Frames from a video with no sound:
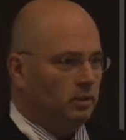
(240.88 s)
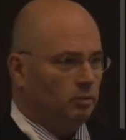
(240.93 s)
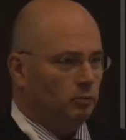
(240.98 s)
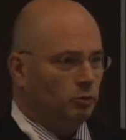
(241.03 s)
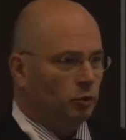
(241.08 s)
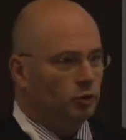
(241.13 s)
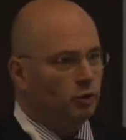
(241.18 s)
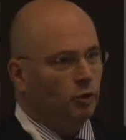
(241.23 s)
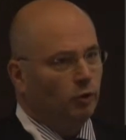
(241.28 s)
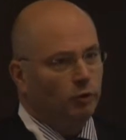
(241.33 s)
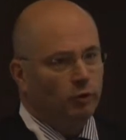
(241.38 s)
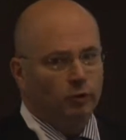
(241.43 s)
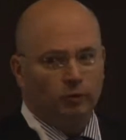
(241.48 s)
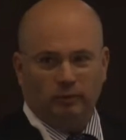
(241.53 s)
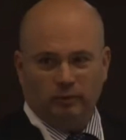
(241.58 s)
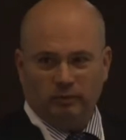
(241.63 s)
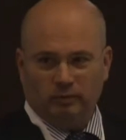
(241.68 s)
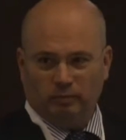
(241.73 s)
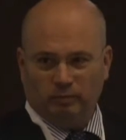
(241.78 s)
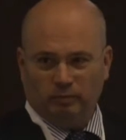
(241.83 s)
not the law.
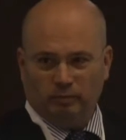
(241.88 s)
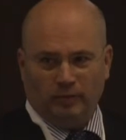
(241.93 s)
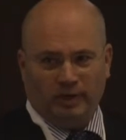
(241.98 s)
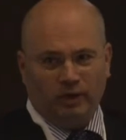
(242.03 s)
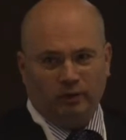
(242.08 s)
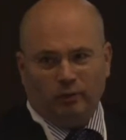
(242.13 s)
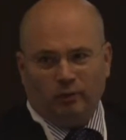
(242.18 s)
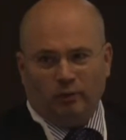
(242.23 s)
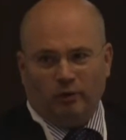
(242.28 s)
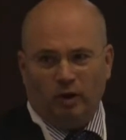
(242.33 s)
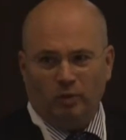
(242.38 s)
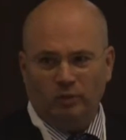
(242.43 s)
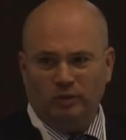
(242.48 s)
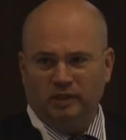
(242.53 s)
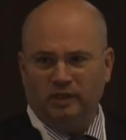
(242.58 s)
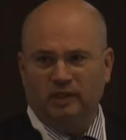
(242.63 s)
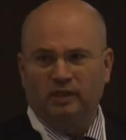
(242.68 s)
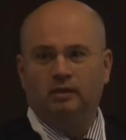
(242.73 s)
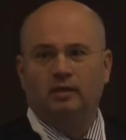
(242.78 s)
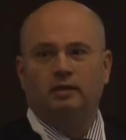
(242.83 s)
By law
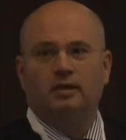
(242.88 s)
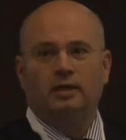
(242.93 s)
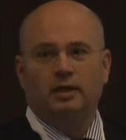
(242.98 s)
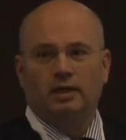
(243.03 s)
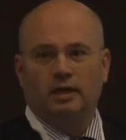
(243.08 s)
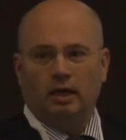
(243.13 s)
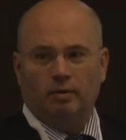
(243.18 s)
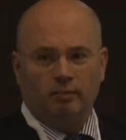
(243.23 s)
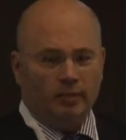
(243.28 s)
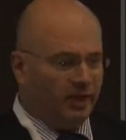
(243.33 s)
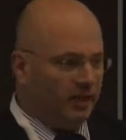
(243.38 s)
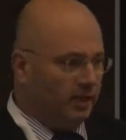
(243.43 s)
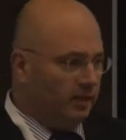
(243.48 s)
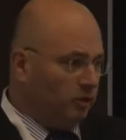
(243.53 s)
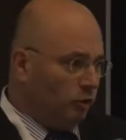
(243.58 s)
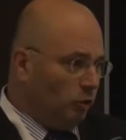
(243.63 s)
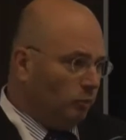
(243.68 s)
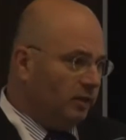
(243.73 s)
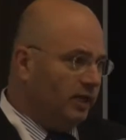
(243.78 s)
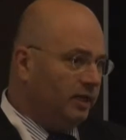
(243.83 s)
only making
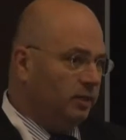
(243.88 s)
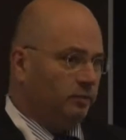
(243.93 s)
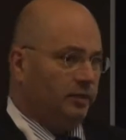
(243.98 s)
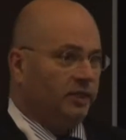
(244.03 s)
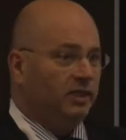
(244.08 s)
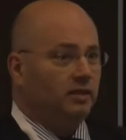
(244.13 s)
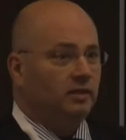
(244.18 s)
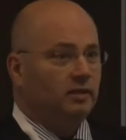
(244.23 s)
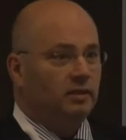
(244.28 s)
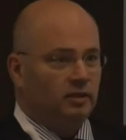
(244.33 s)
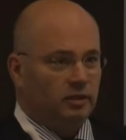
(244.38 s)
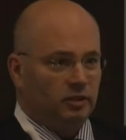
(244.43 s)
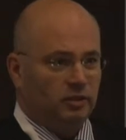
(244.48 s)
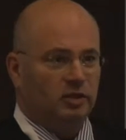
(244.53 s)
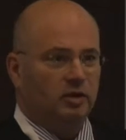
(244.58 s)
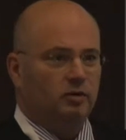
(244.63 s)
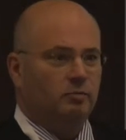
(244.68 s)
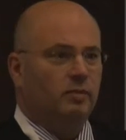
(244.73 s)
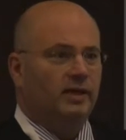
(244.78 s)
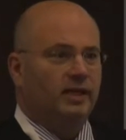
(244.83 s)
it obligatory, you
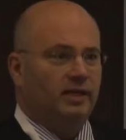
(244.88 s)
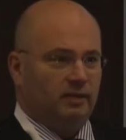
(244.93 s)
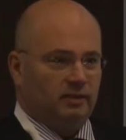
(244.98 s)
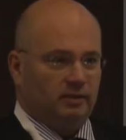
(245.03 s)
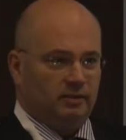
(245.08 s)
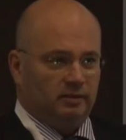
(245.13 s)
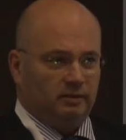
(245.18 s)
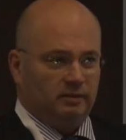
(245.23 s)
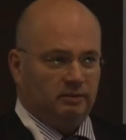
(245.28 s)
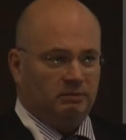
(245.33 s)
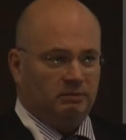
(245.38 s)
don't make it.